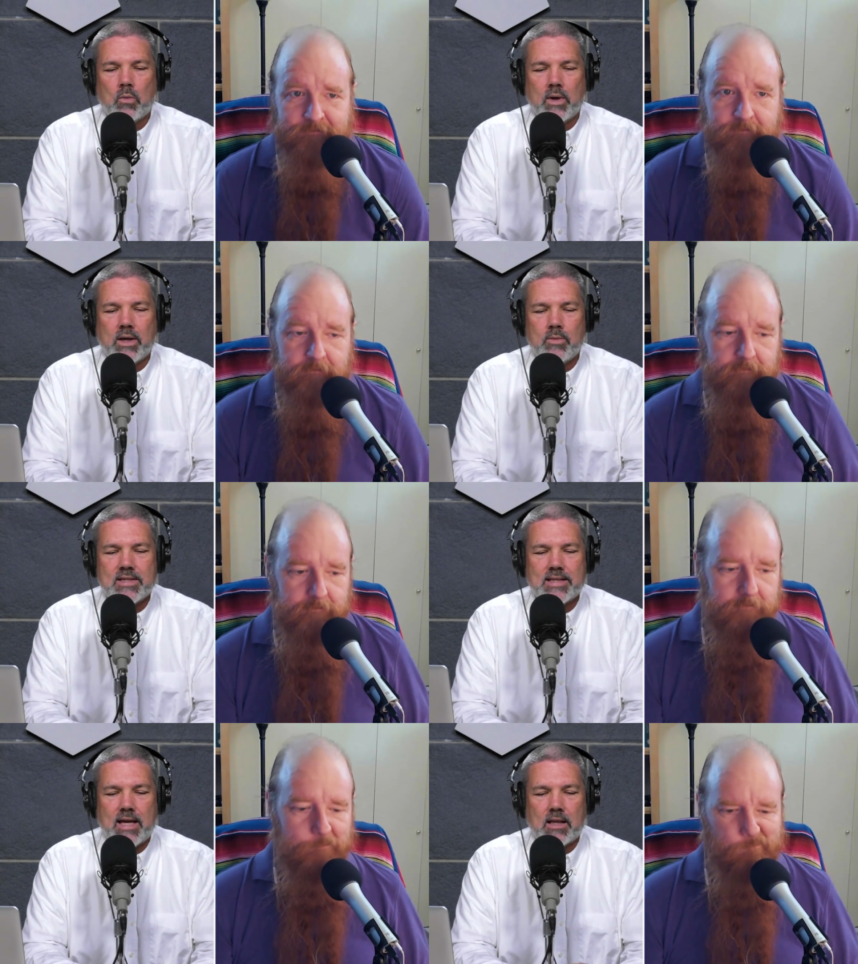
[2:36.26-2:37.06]
Speaker 1: what can we
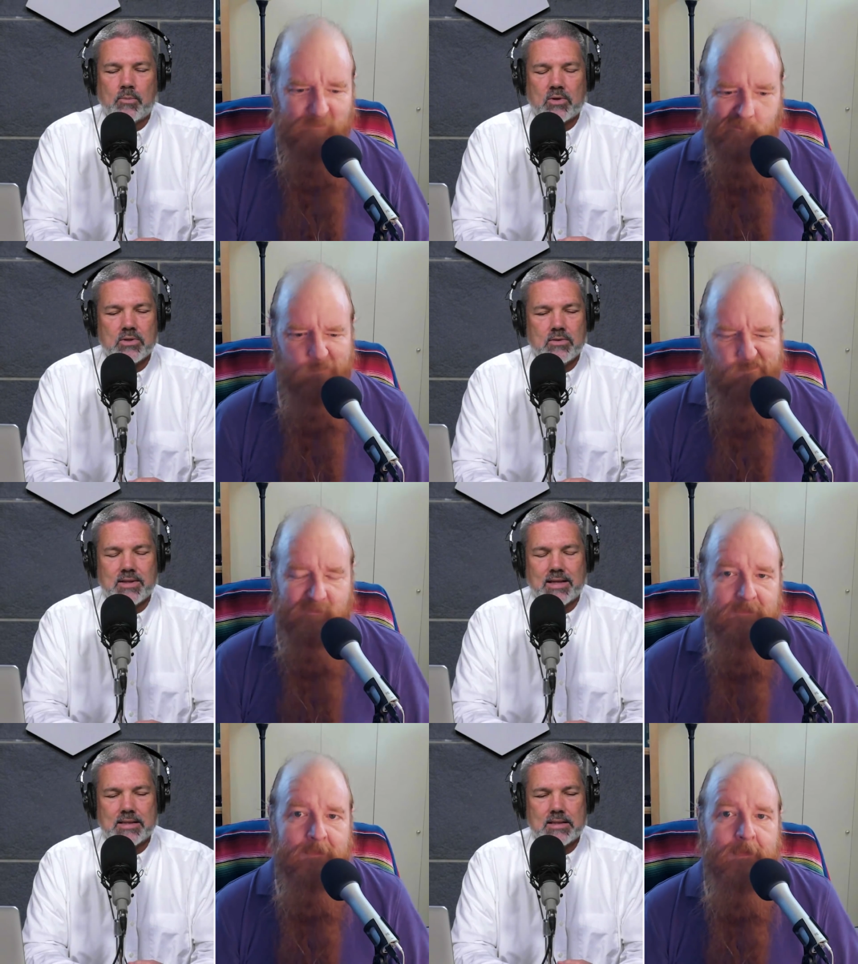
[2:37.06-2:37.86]
say to the person who
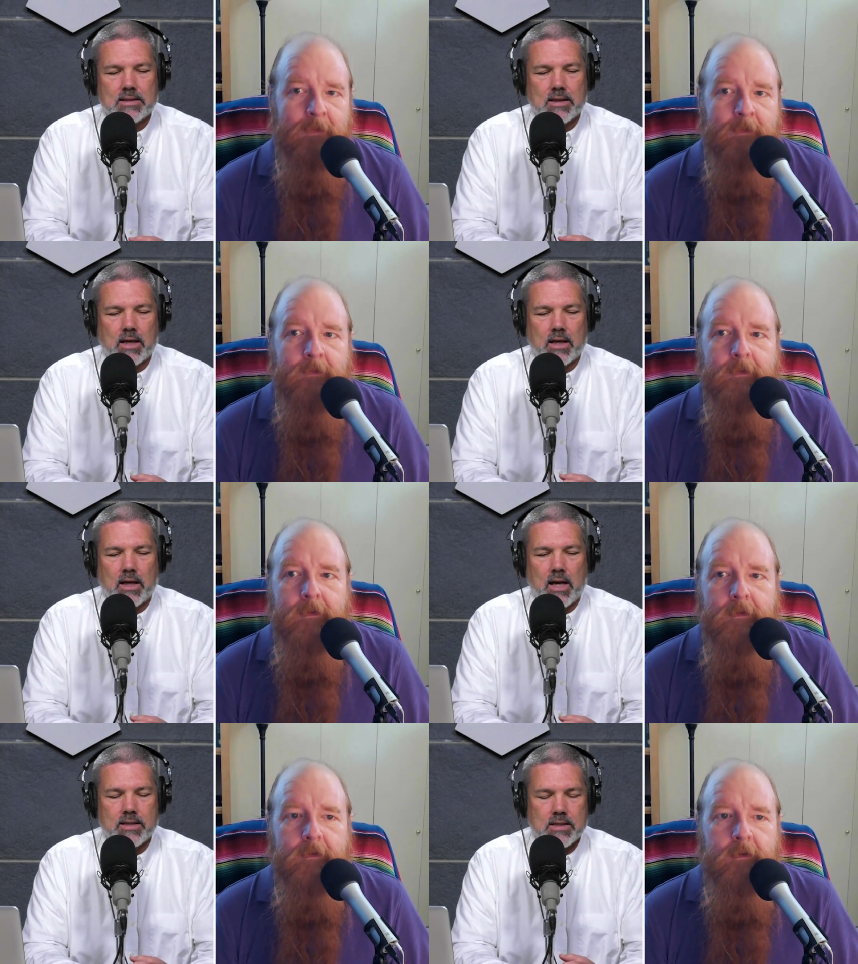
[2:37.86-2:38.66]
says uh,
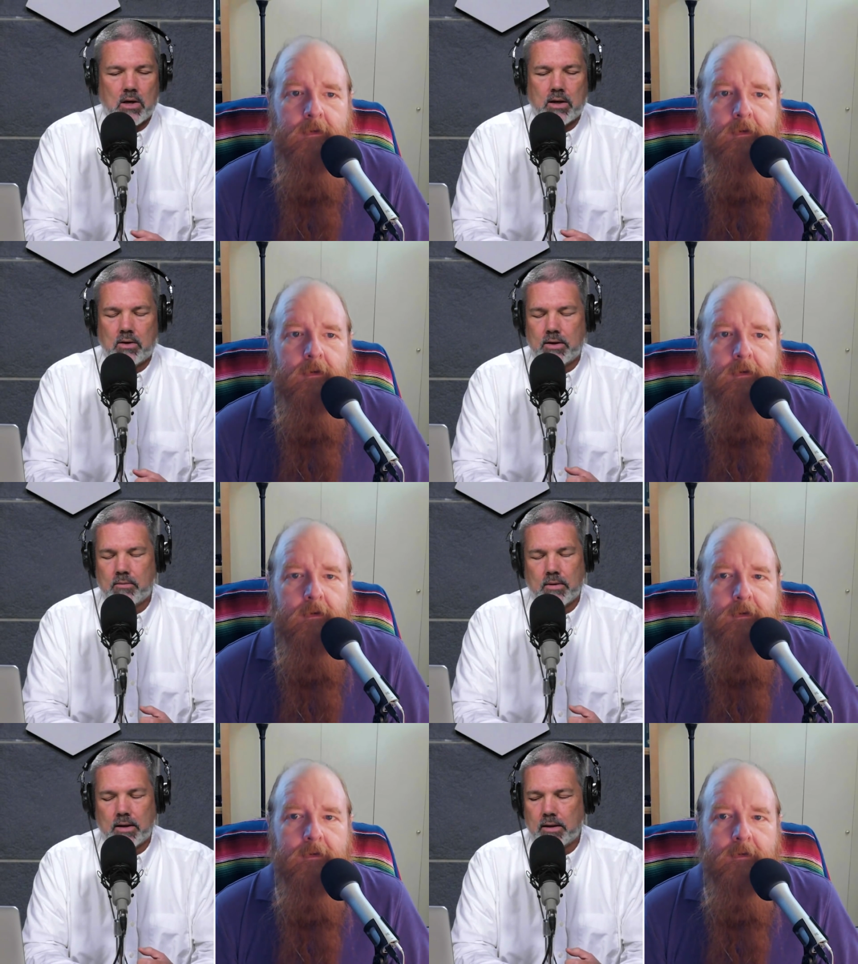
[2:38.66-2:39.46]
I saw it
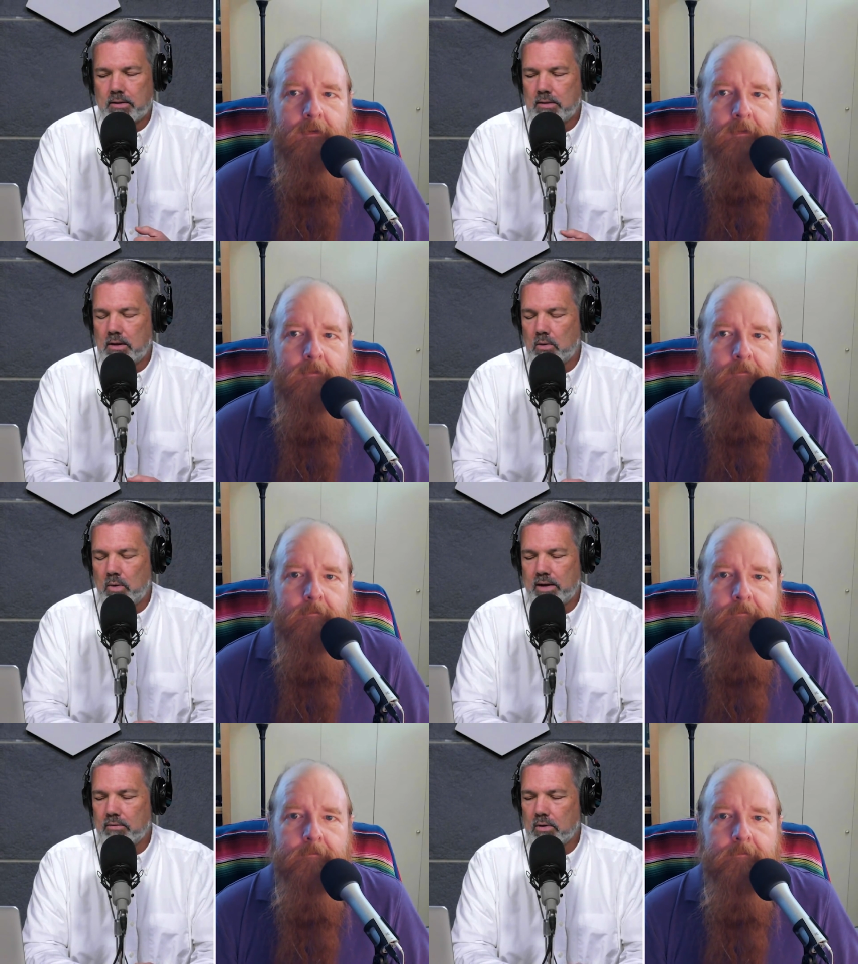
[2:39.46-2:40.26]
on uh, you know
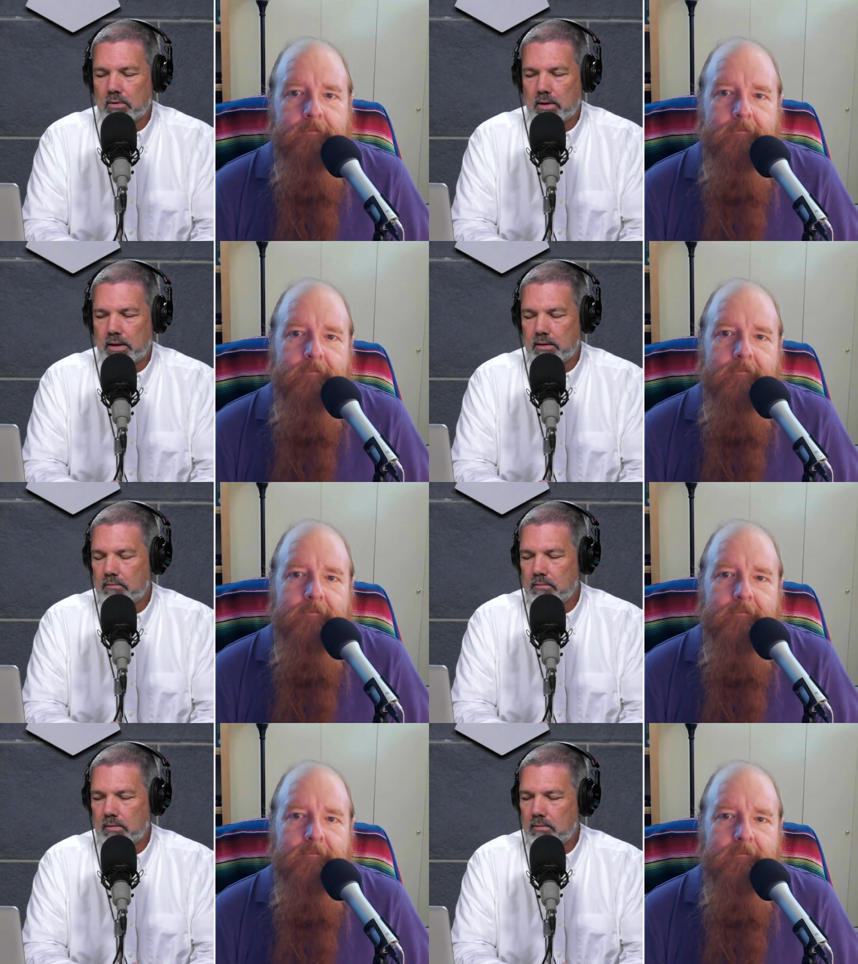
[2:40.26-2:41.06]
whatever
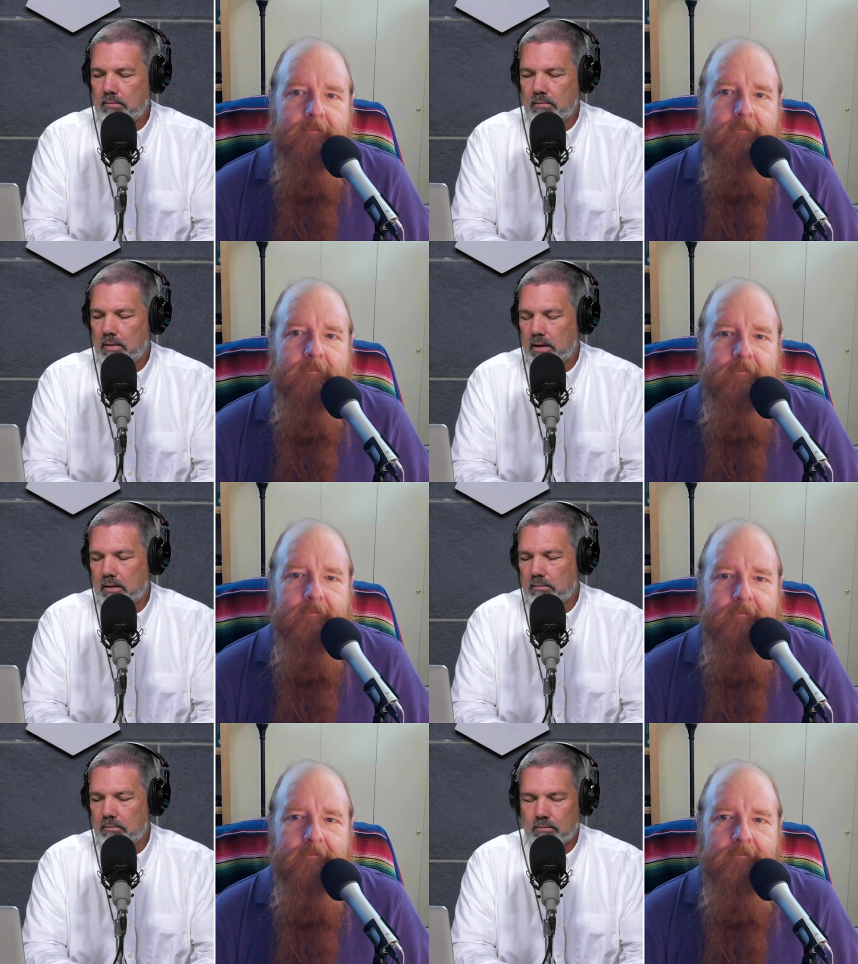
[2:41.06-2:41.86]
uh,
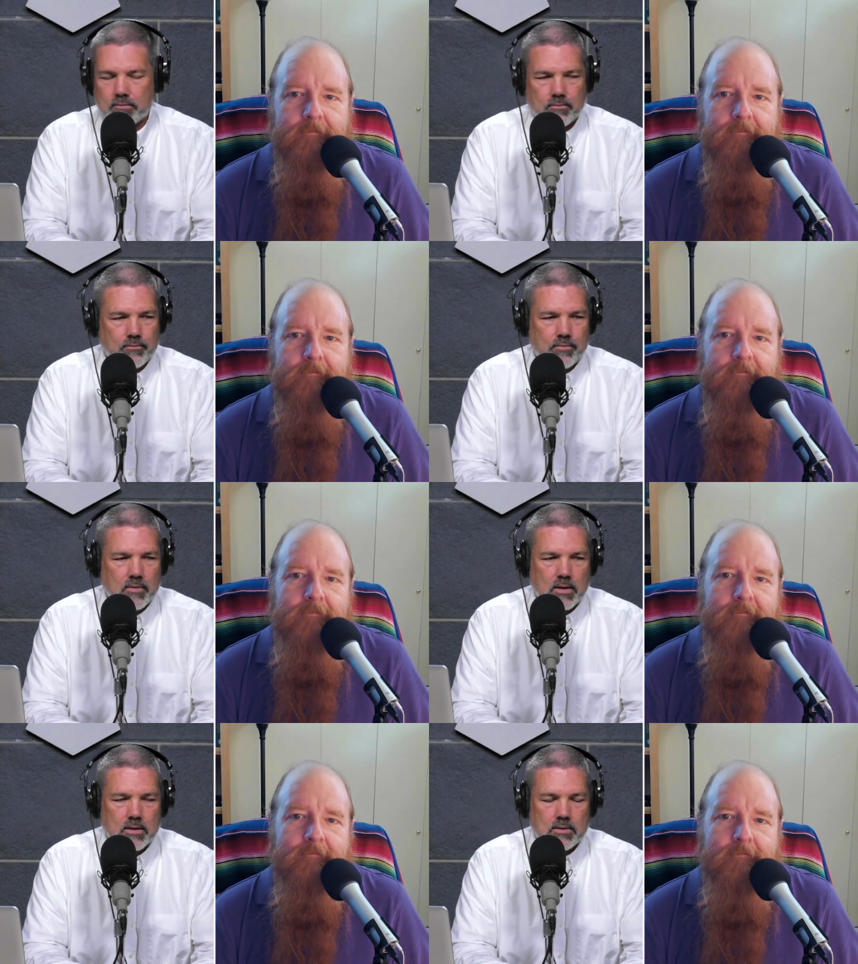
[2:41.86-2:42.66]
uh
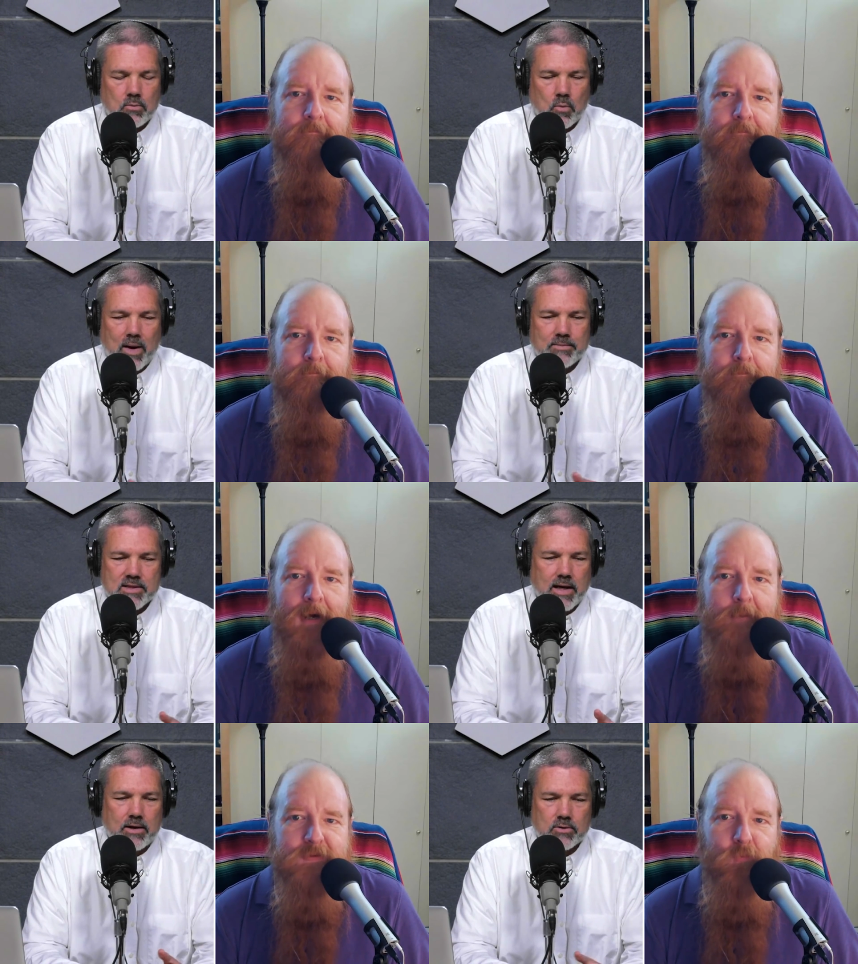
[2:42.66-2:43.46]
website
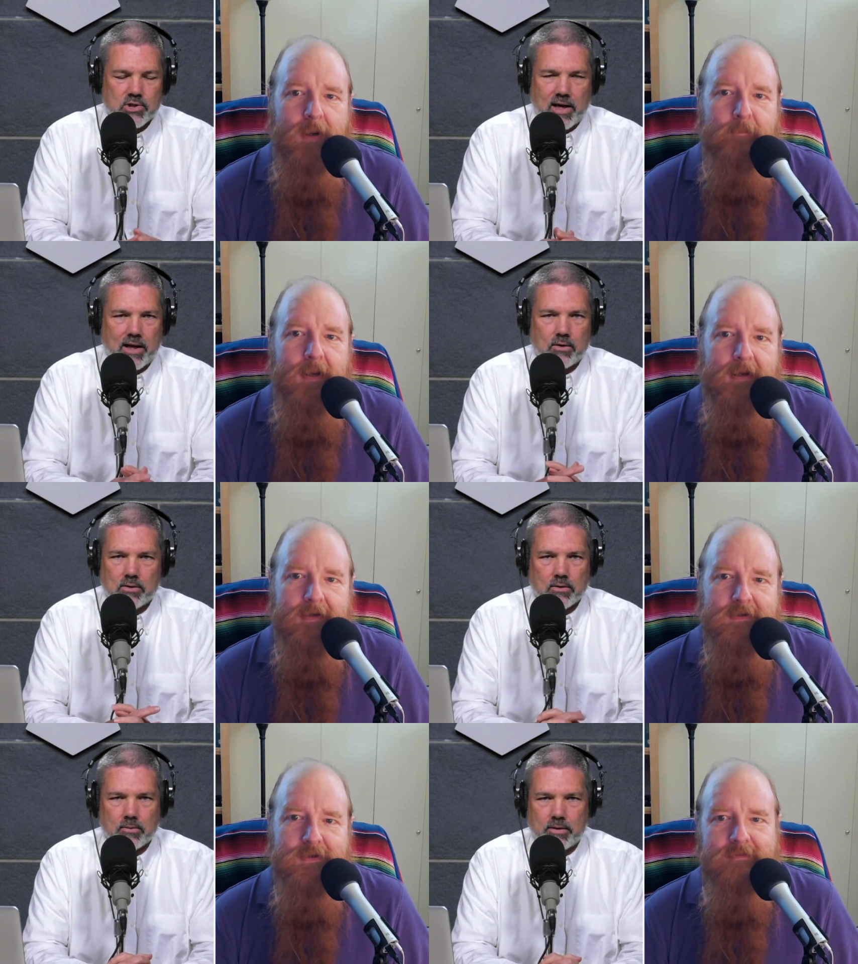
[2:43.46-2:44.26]
Bob's or web
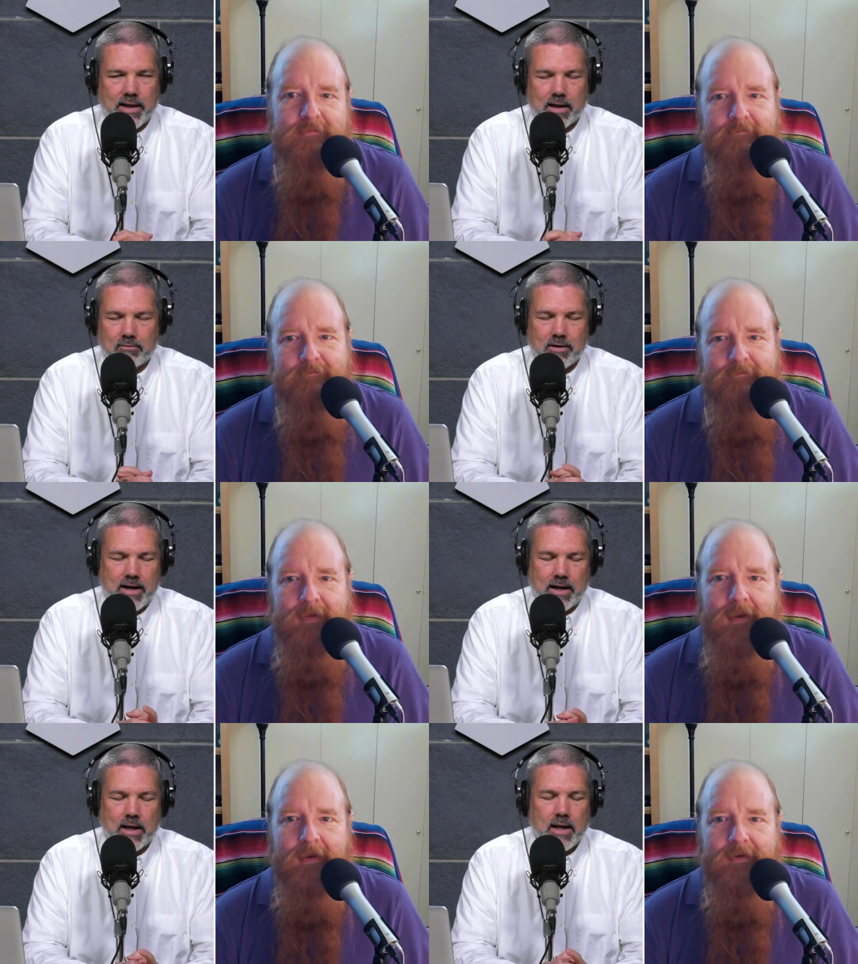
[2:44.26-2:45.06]
channel page. or yeah right
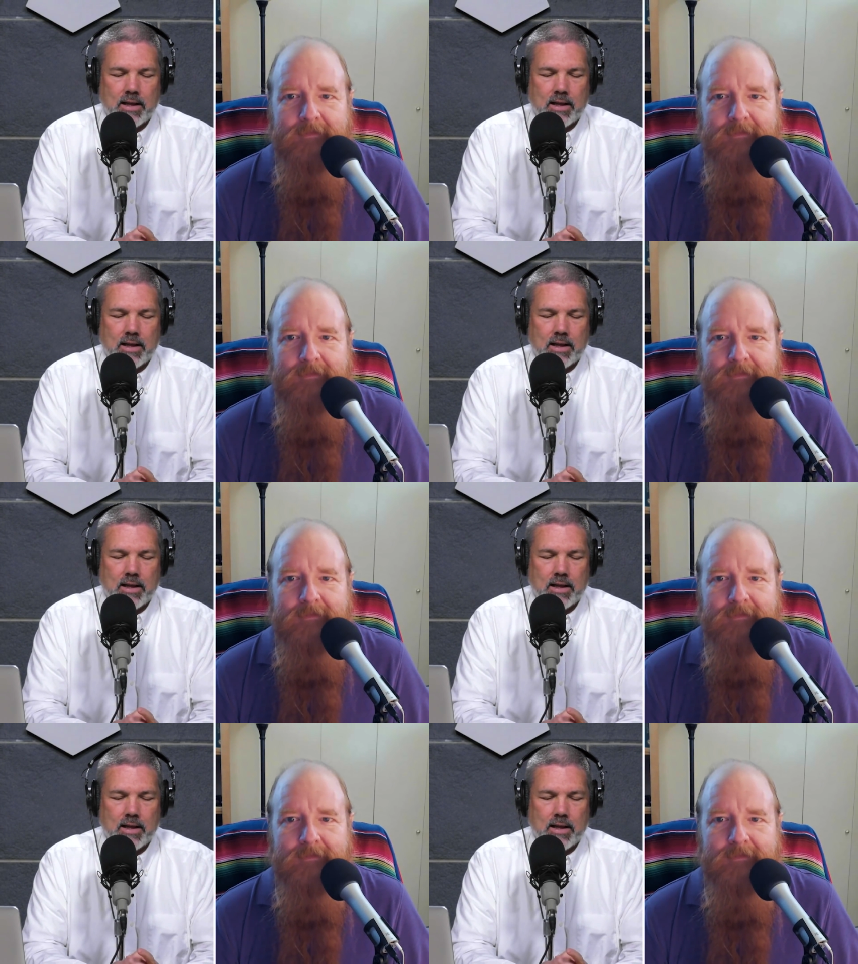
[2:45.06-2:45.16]
yeah.